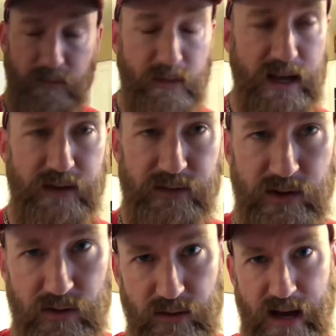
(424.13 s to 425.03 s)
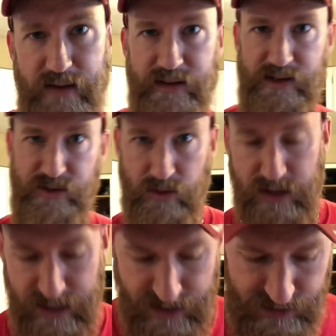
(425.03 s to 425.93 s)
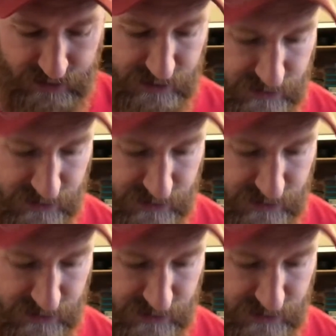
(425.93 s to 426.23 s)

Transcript: If you have enjoyed this,